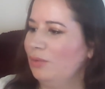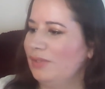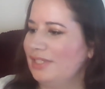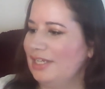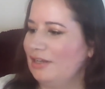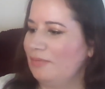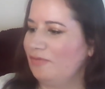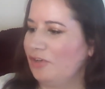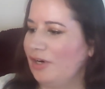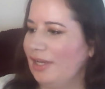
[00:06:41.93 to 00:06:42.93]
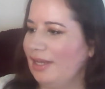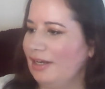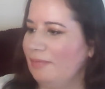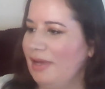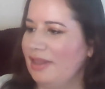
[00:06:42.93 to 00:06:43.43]
We'll see how far I get
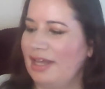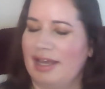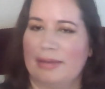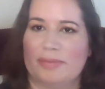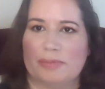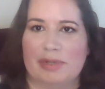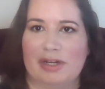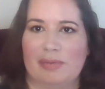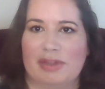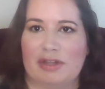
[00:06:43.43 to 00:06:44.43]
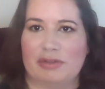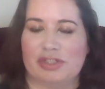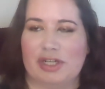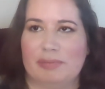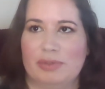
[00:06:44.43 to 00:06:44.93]
in a month. I am splitting with other
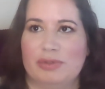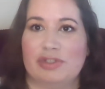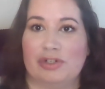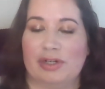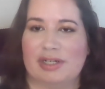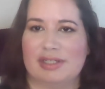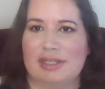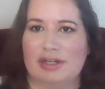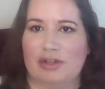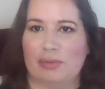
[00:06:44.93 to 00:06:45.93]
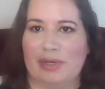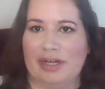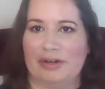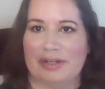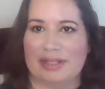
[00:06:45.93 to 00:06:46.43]
shampoos, and you're going to see another one
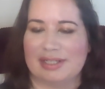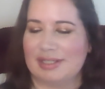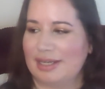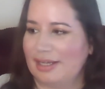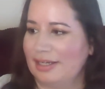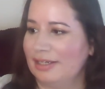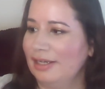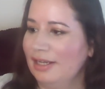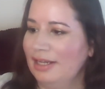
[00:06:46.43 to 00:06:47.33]
here in a second,